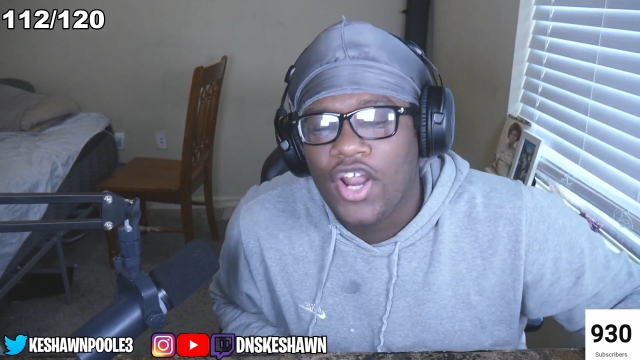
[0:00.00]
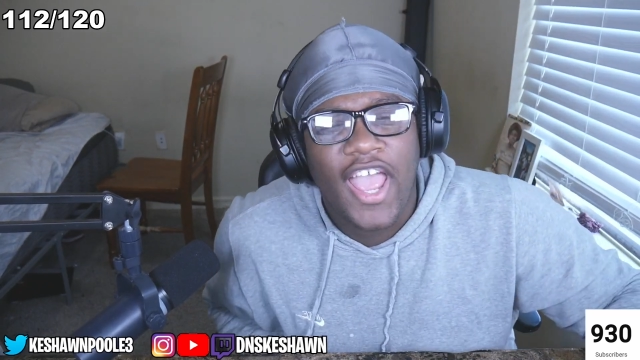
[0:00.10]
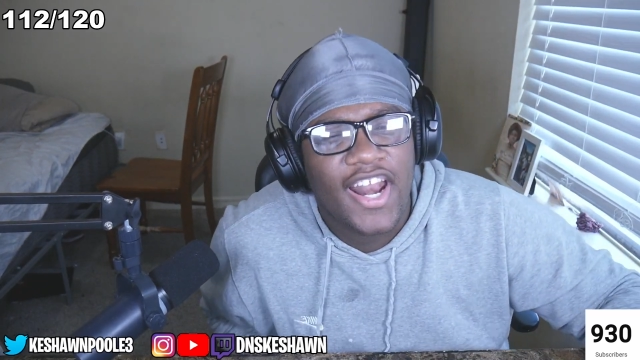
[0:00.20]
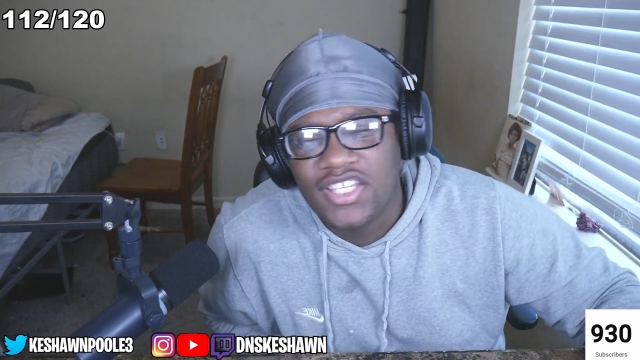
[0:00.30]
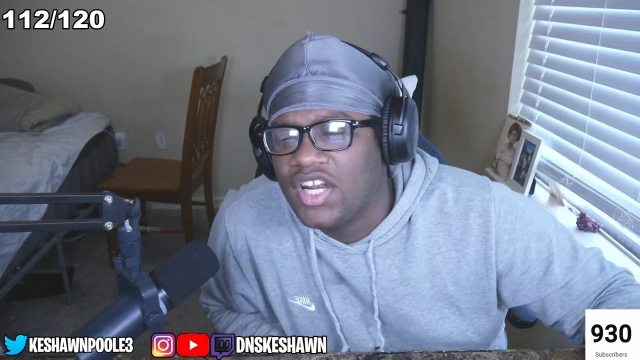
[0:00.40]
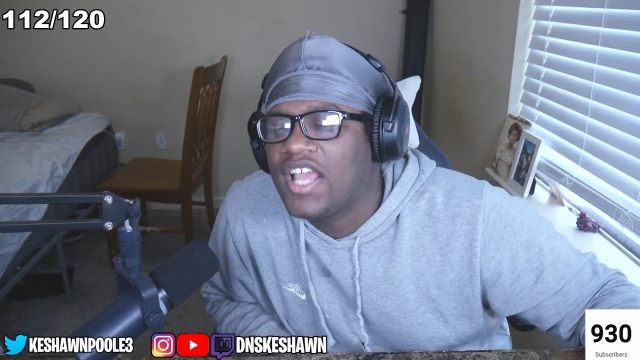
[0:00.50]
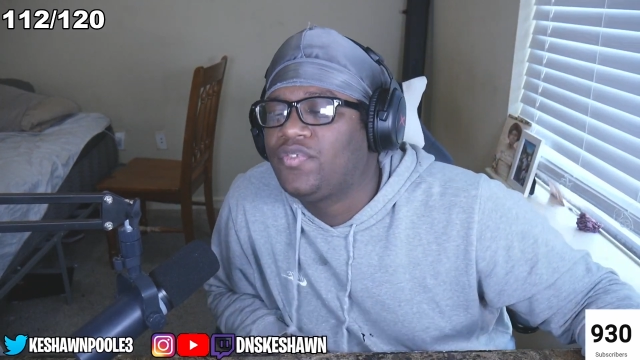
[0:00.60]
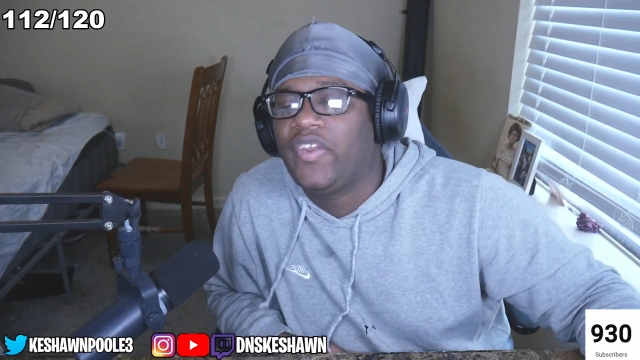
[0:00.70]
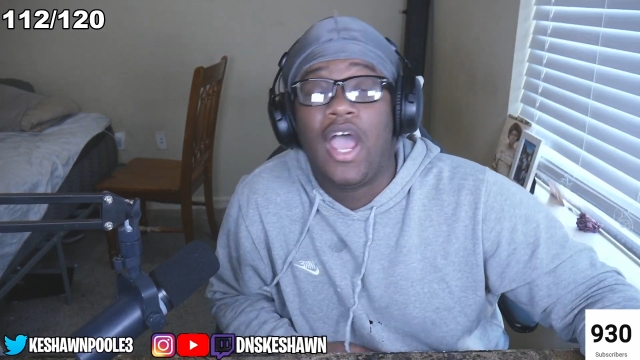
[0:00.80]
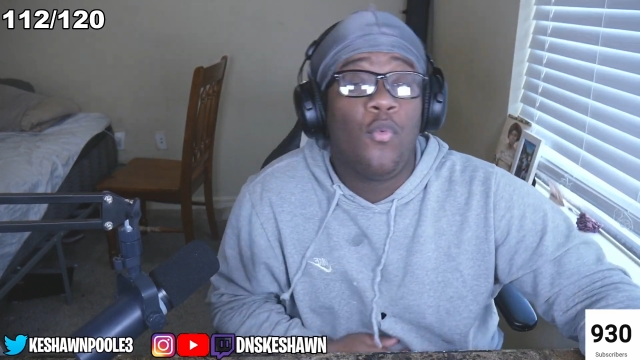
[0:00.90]
then, until the next
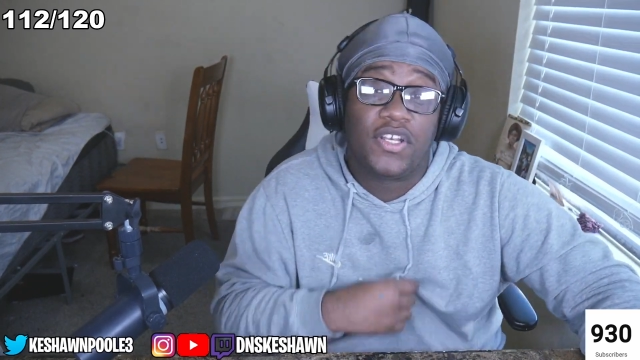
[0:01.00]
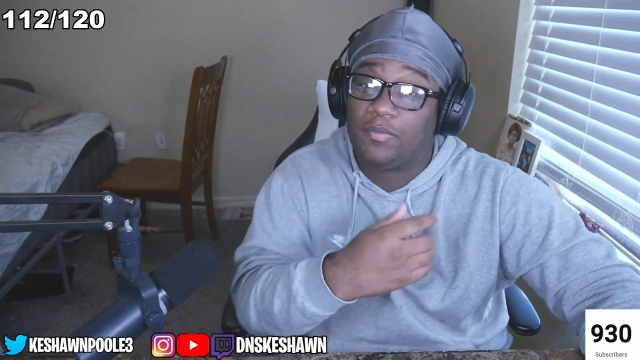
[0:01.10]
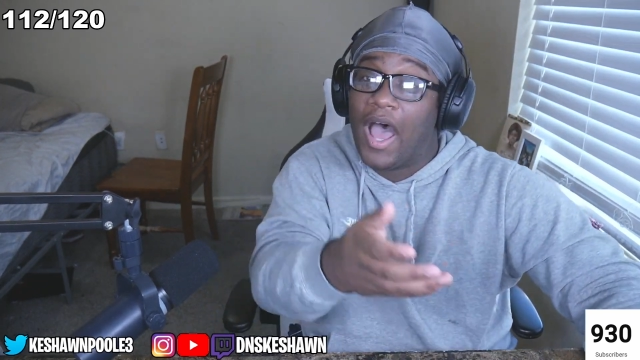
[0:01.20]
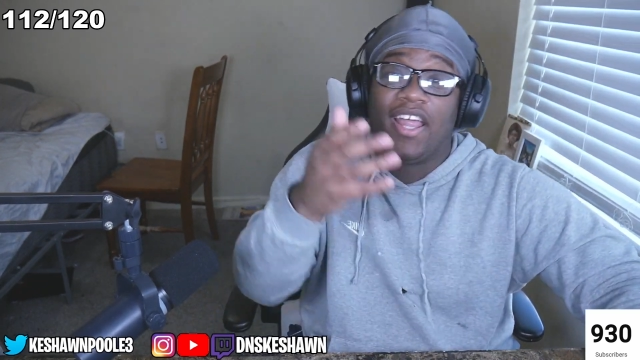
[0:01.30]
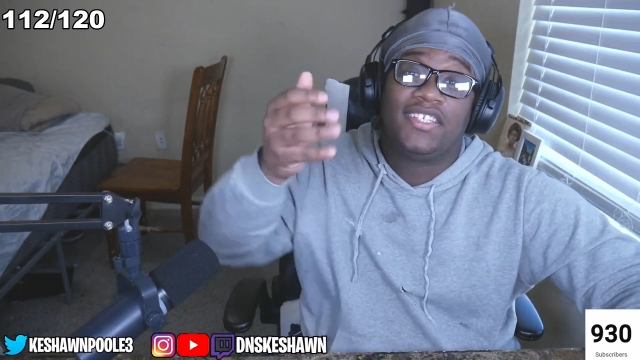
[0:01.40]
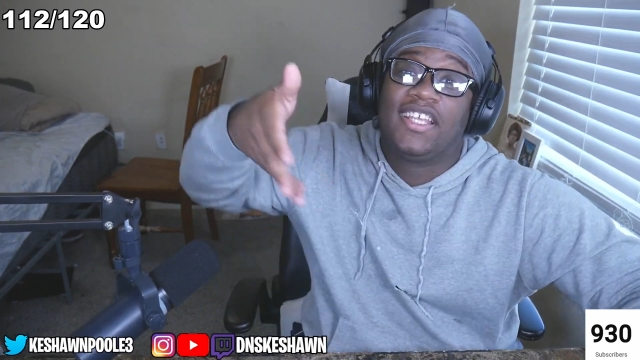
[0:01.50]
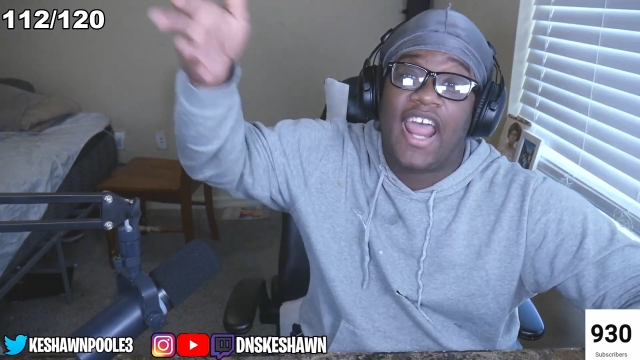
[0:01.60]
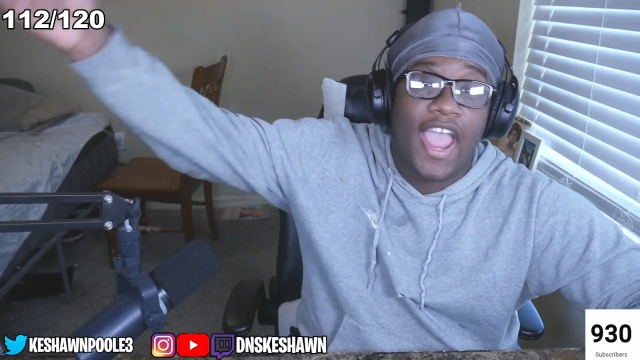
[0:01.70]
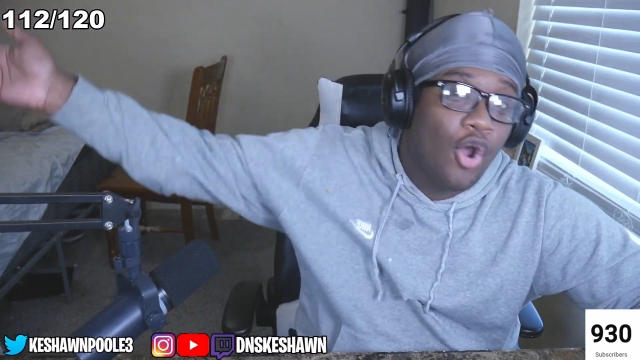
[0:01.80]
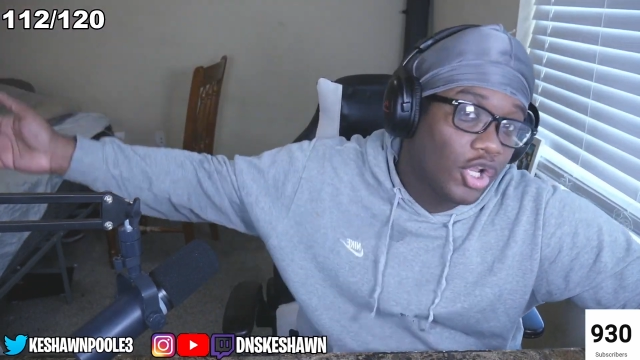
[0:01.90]
video, which probably is
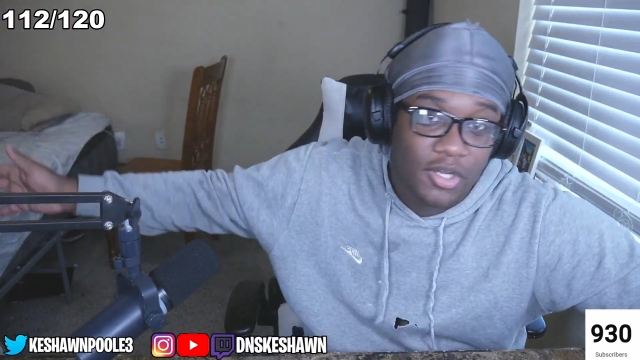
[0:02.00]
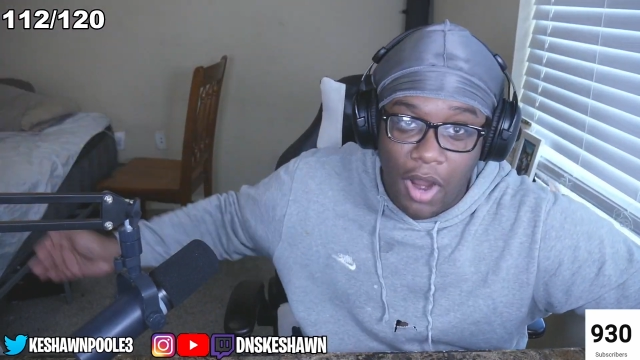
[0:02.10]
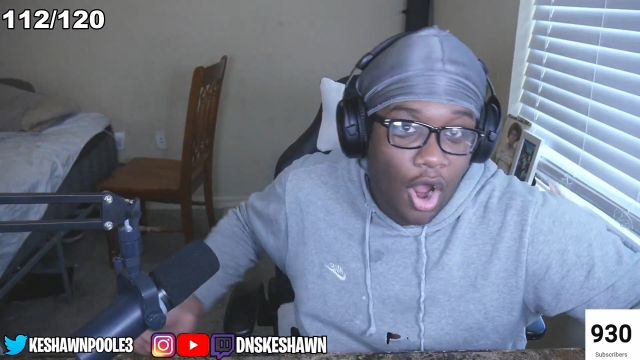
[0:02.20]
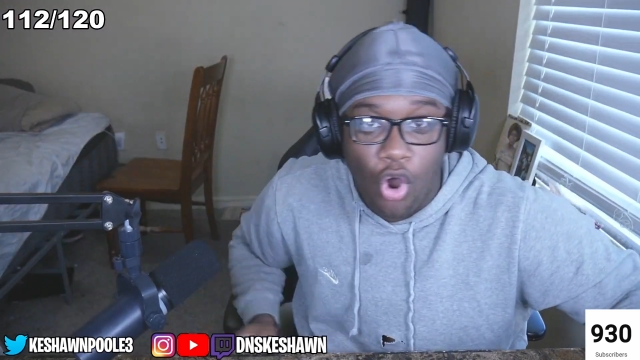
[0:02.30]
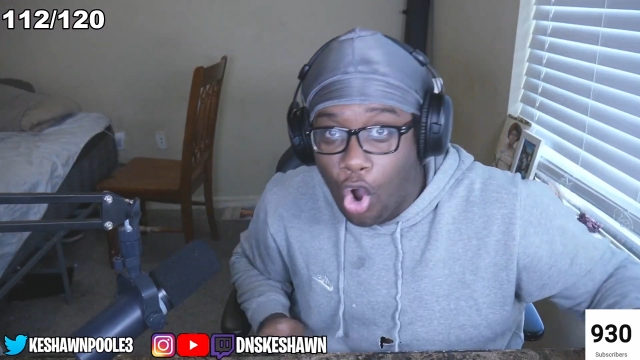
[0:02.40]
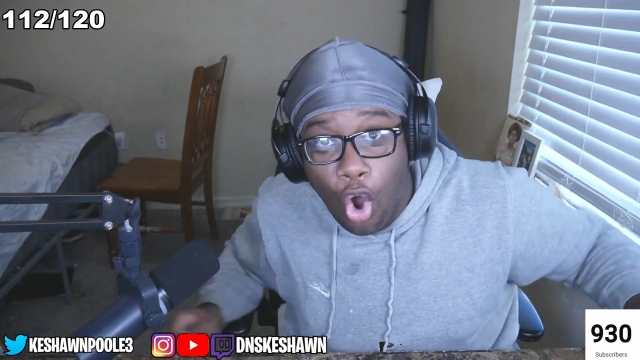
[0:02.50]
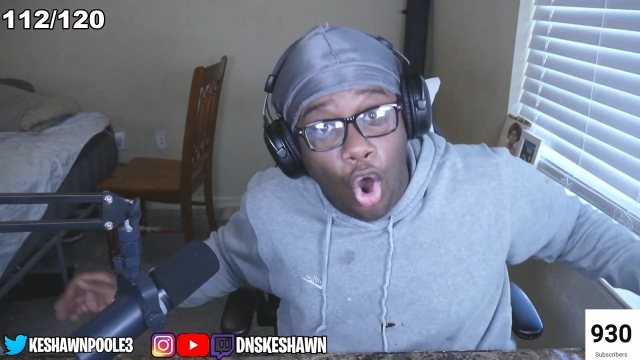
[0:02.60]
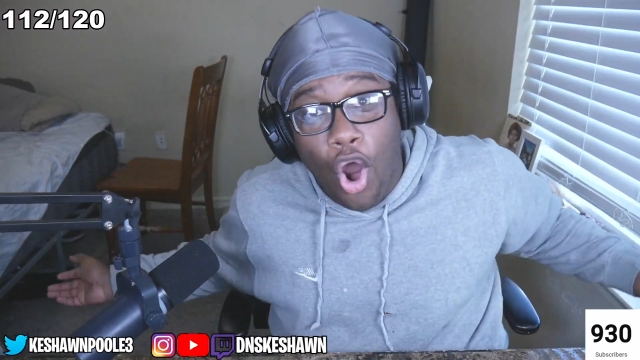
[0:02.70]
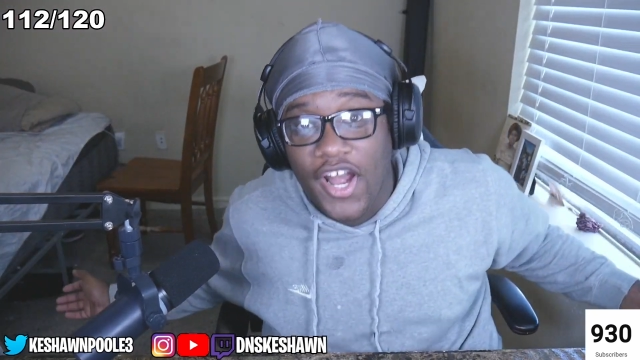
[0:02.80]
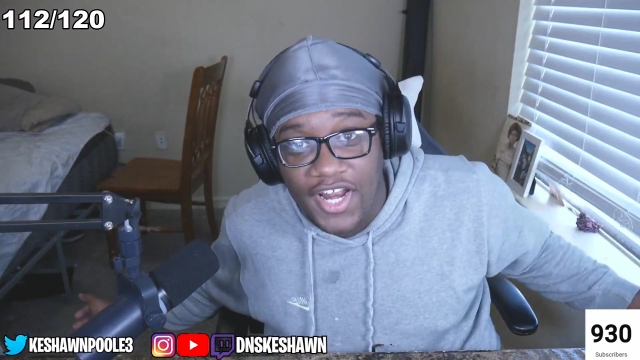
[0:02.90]
today or tomorrow
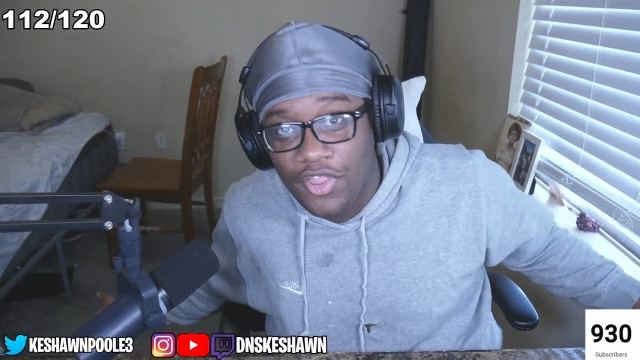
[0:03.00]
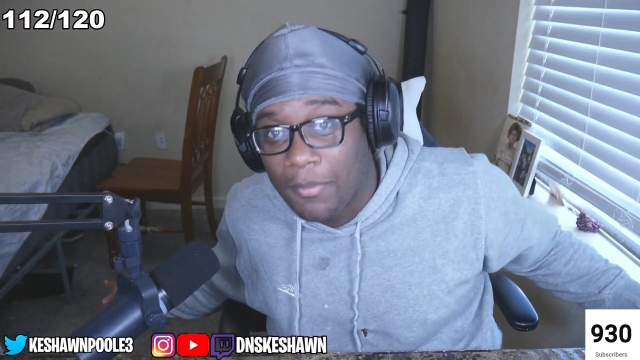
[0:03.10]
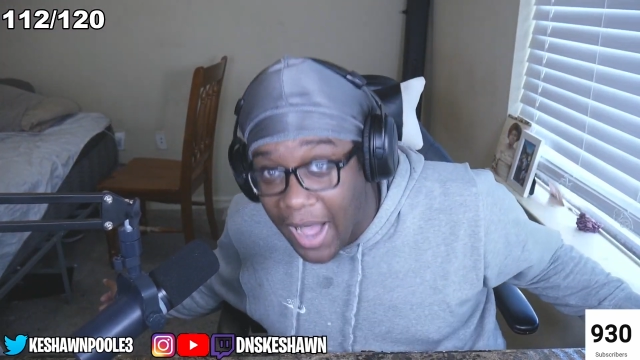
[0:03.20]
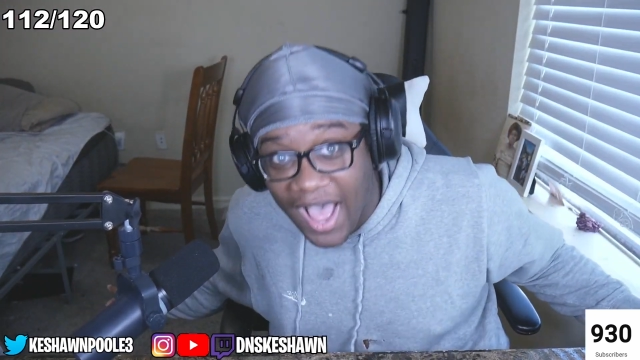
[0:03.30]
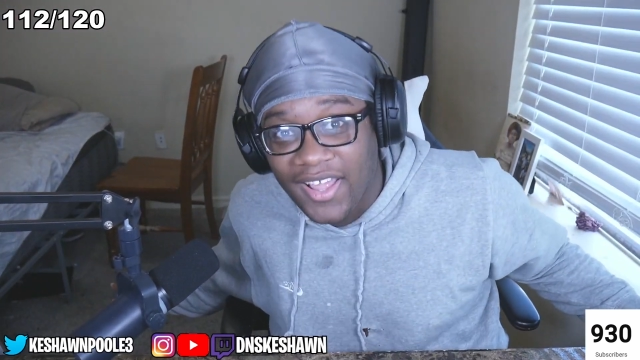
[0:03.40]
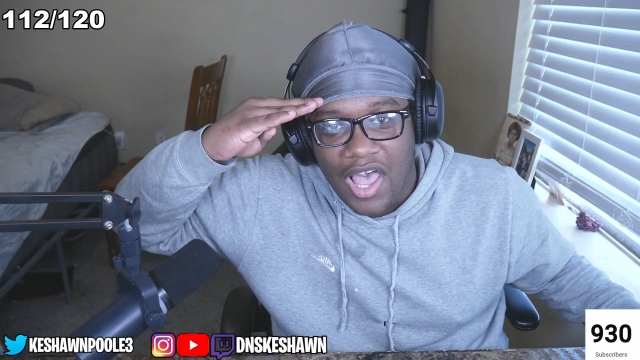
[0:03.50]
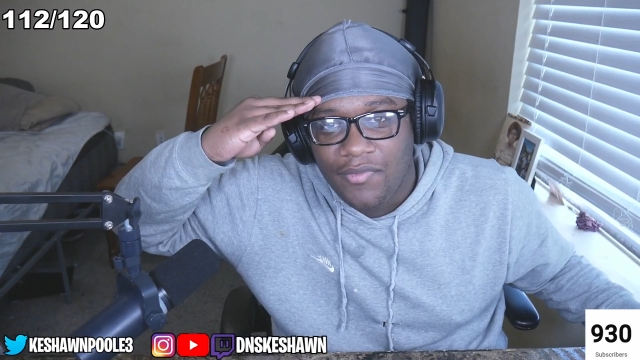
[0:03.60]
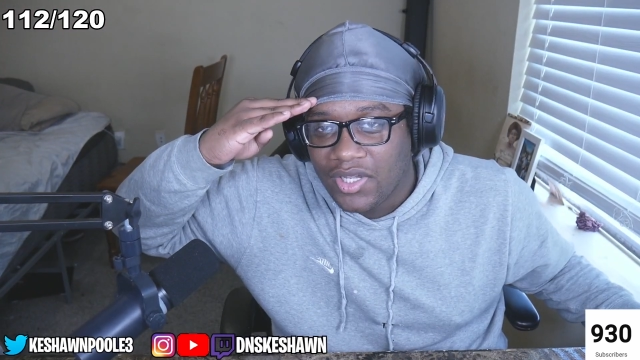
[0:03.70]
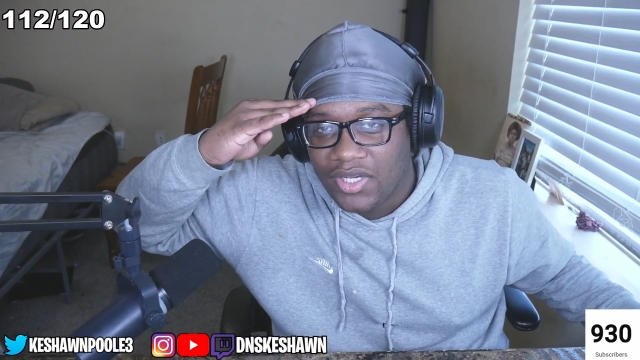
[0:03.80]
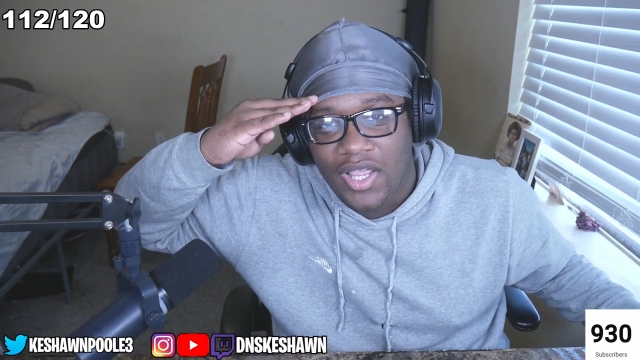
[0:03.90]
or in another month. Have a
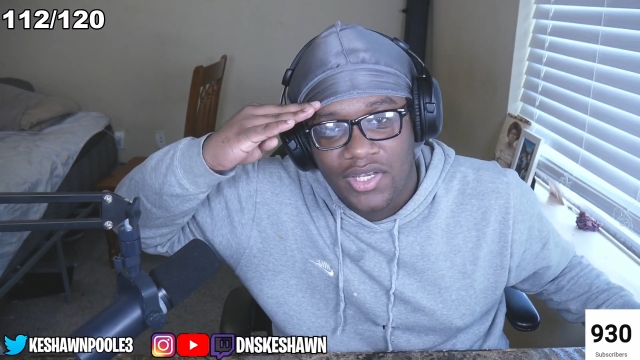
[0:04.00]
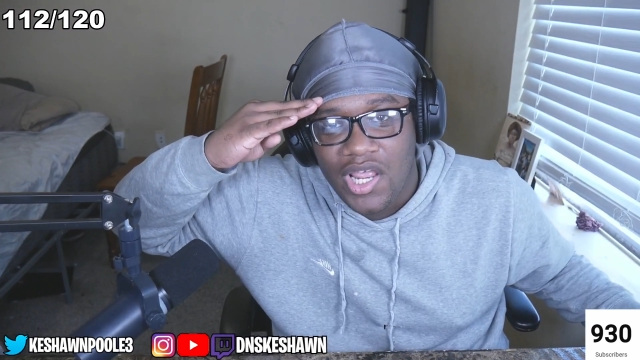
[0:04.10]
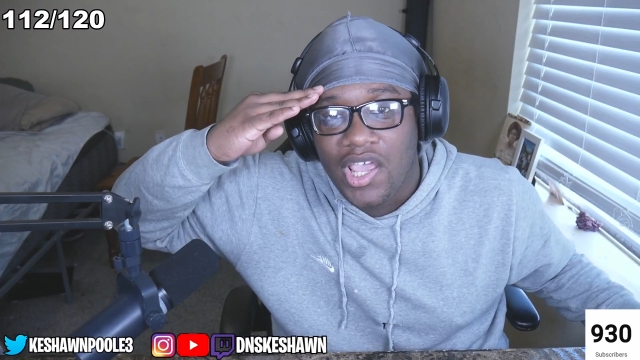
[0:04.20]
good day, nigga.